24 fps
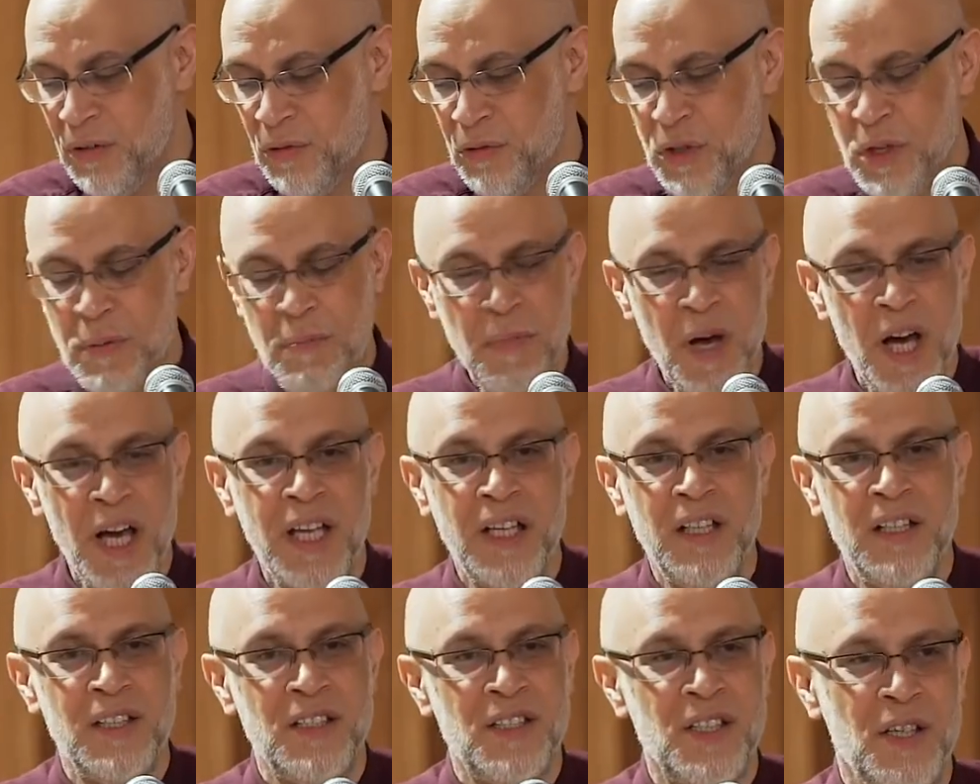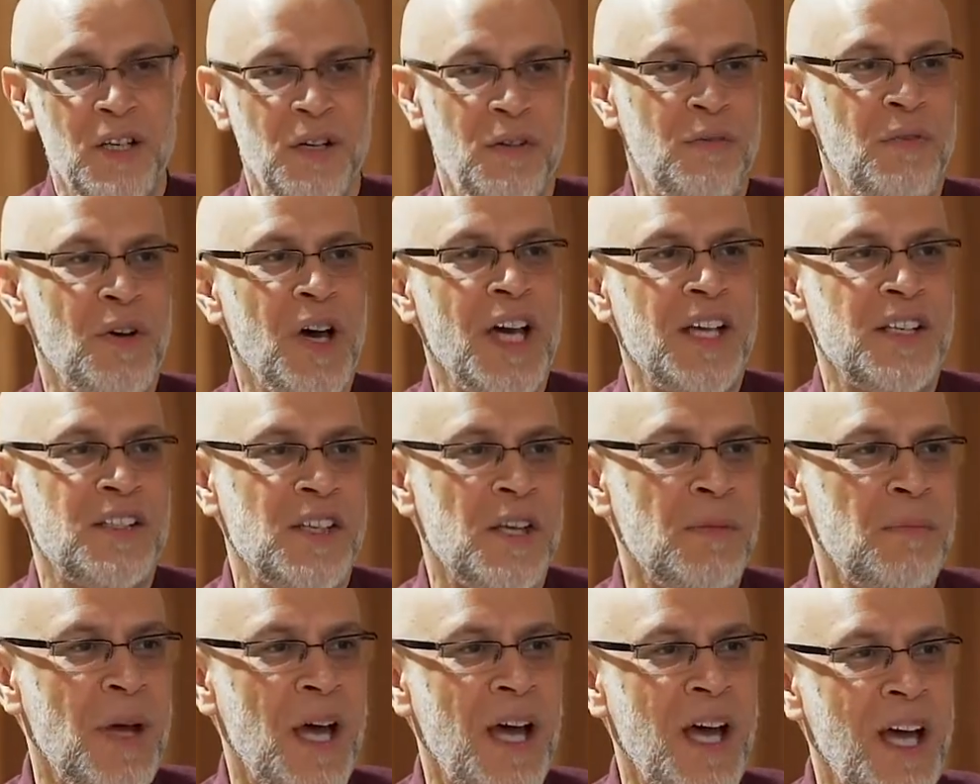reminders and advice
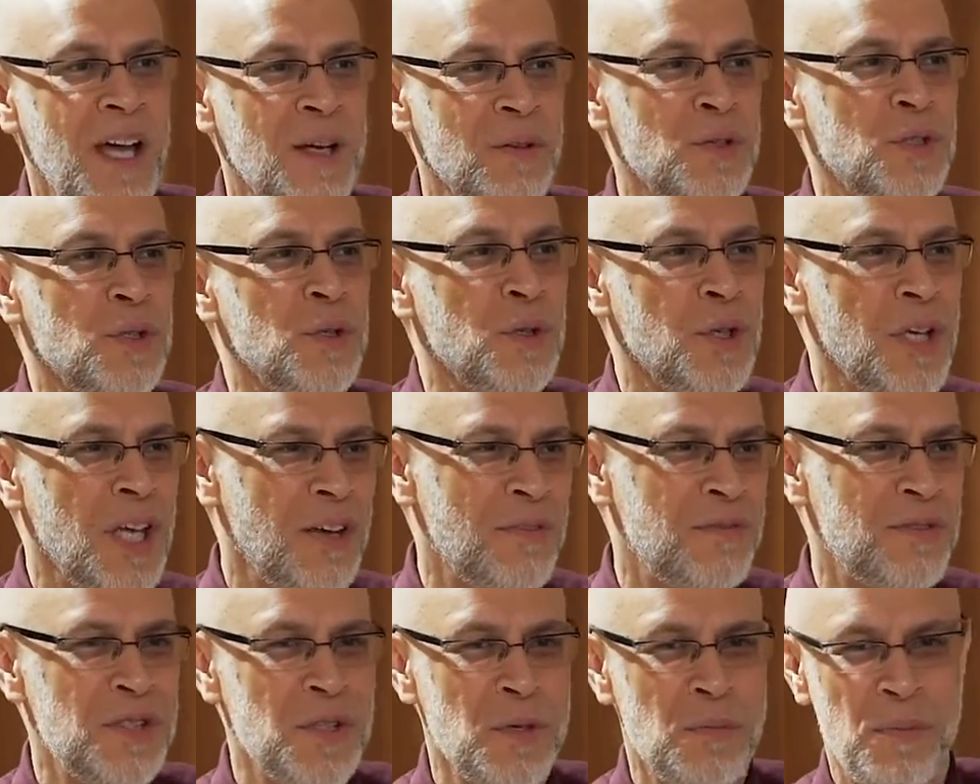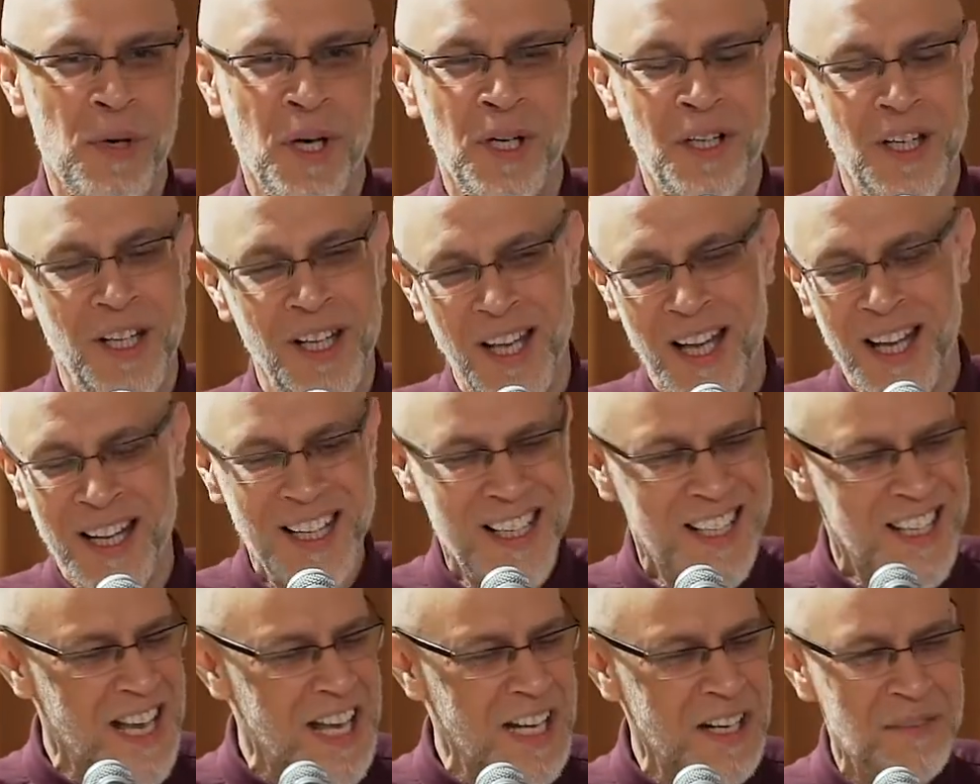about how to look after your body. And
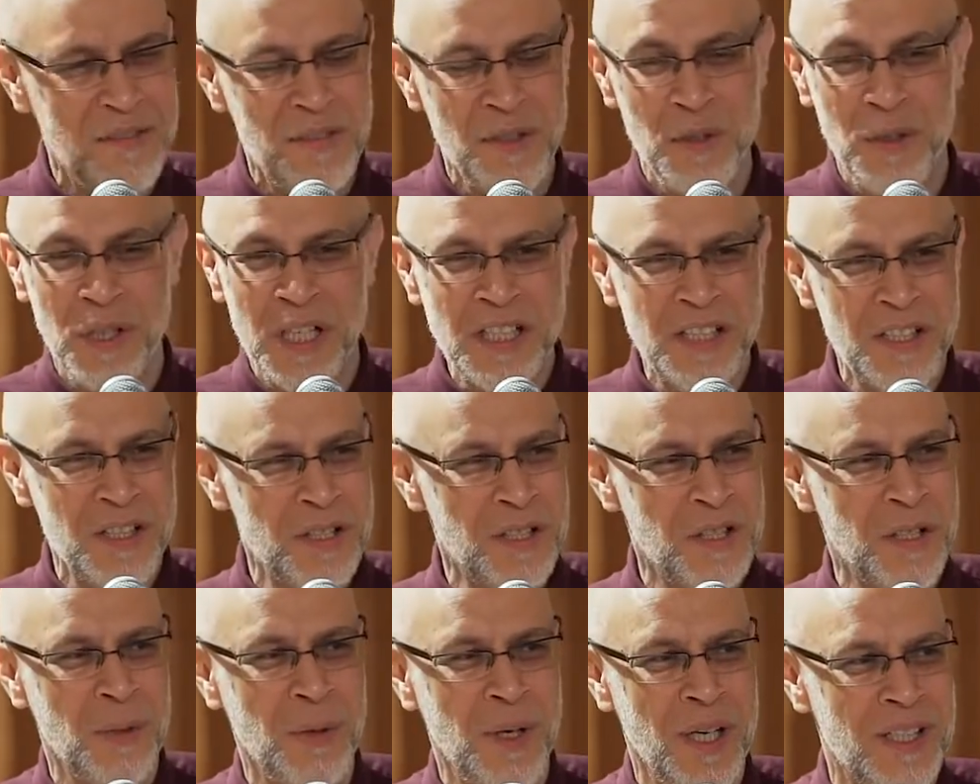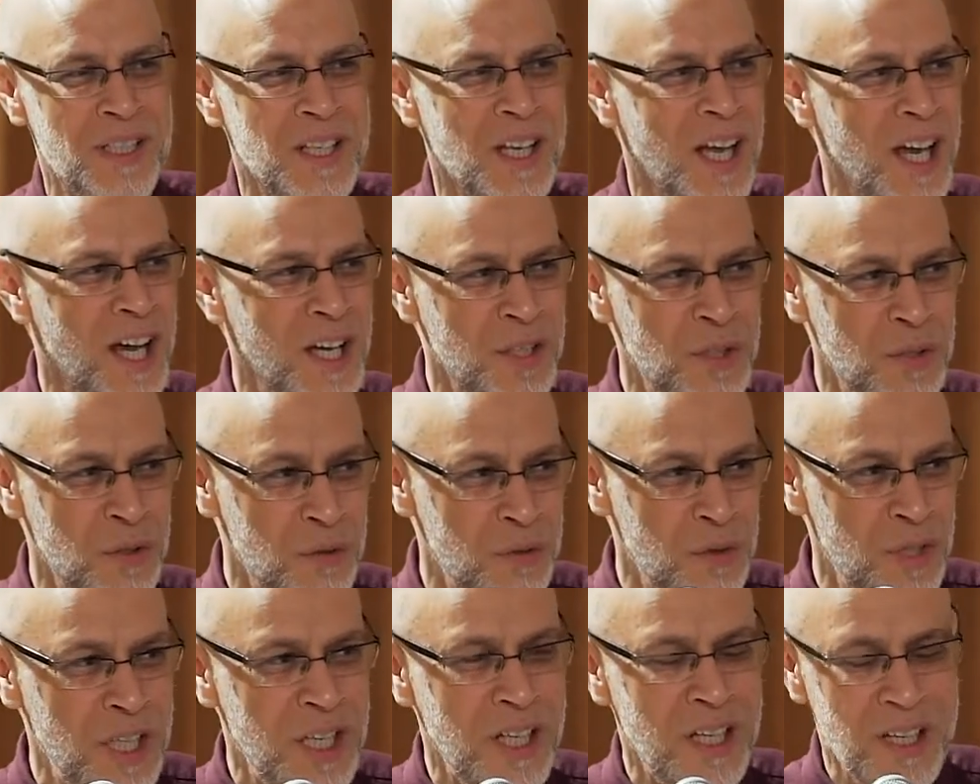again, if you listen to it and you
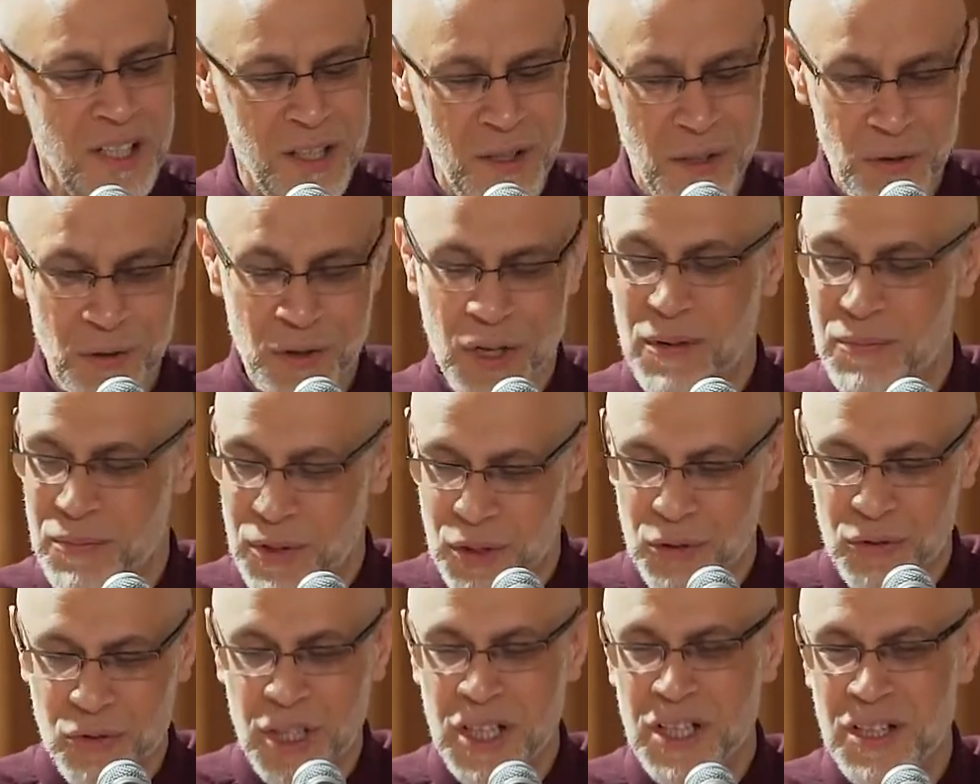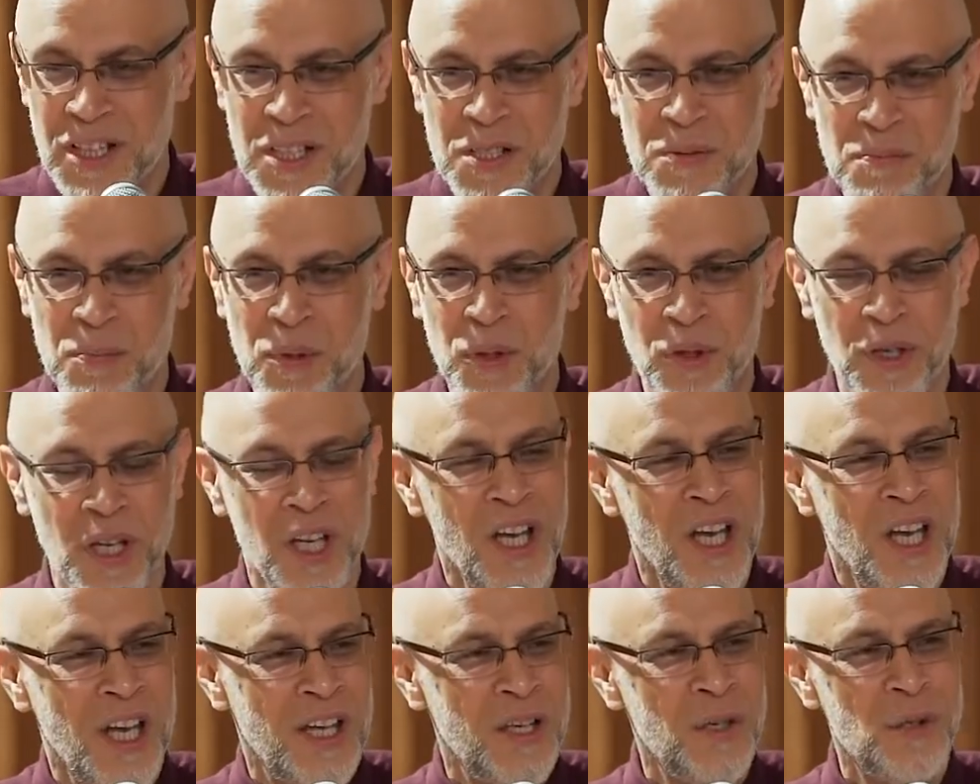read this book,
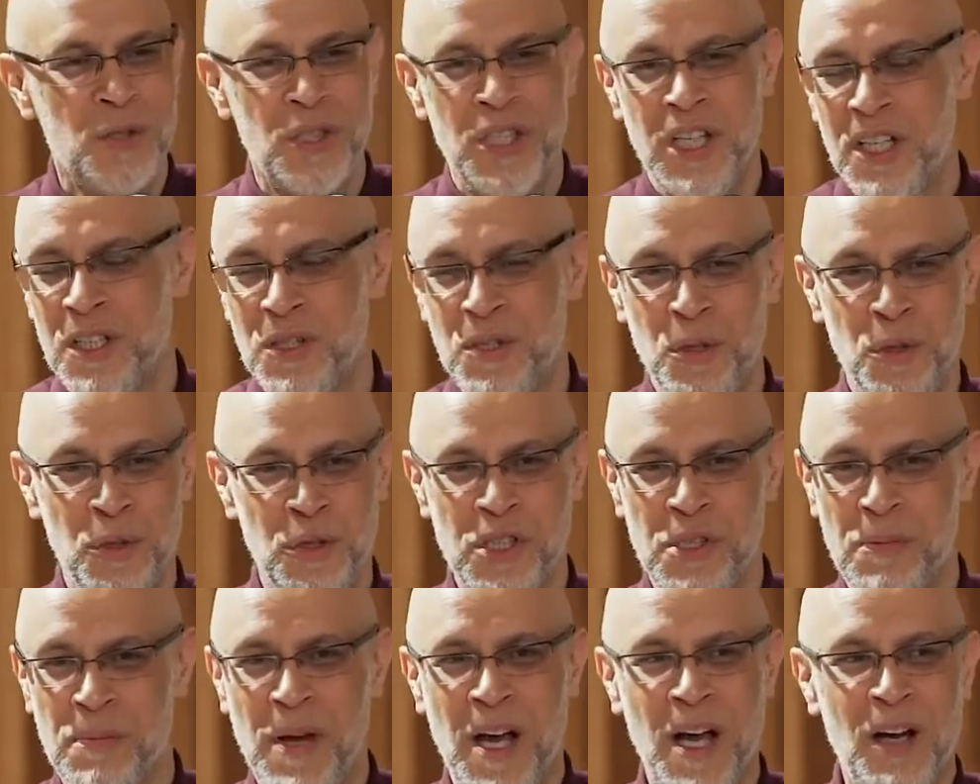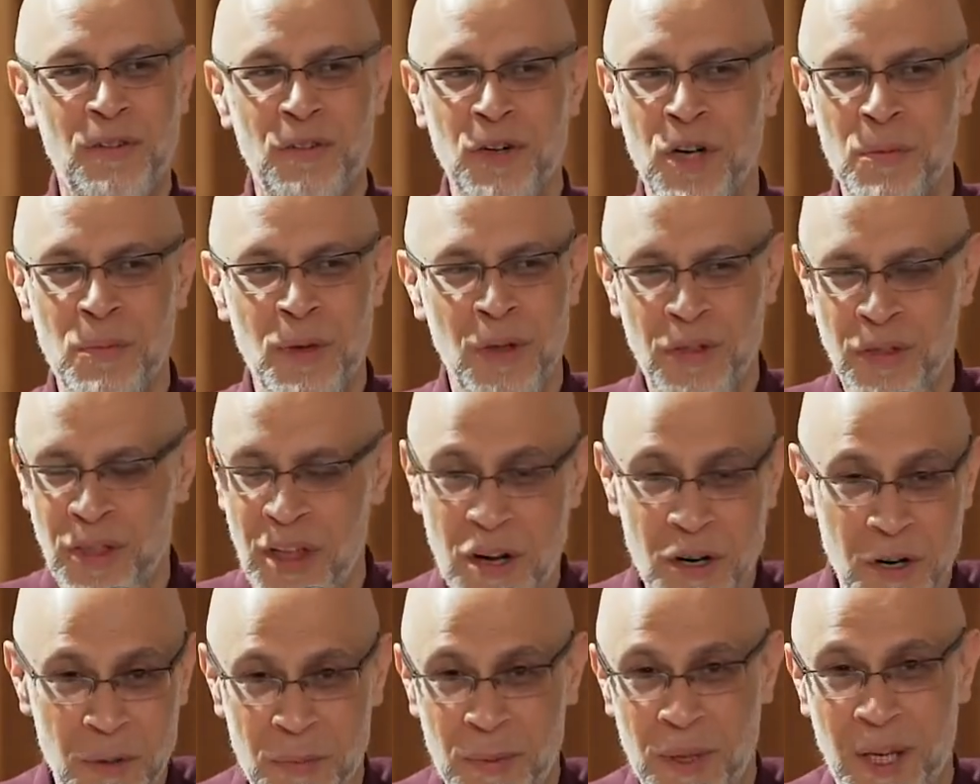you'll see it talks about
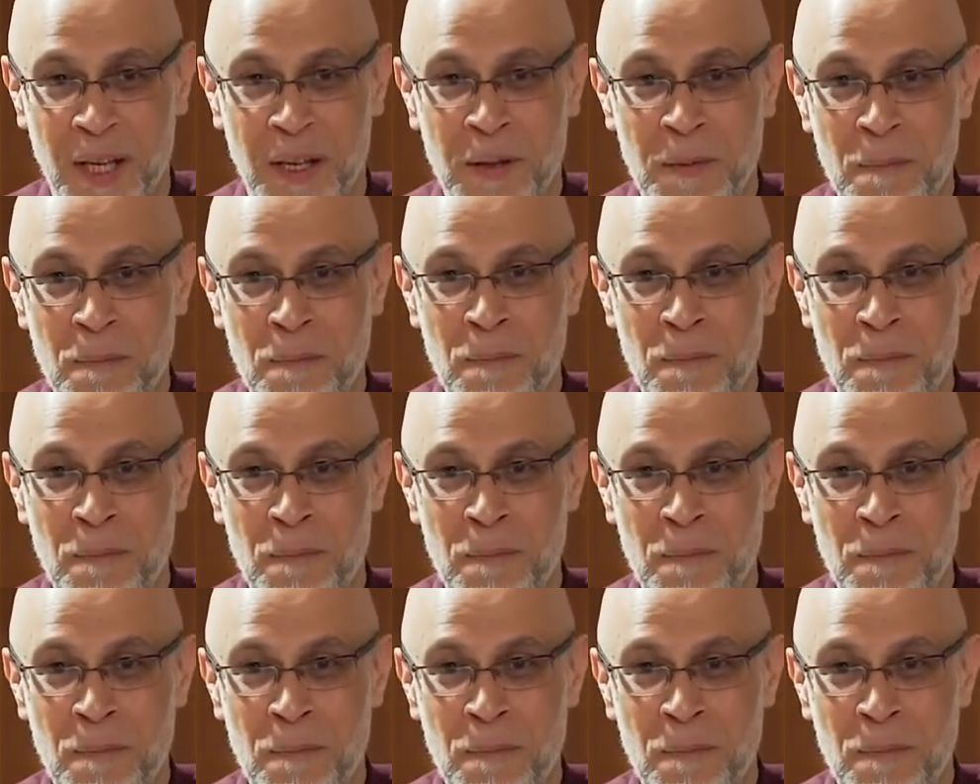aromatherapy.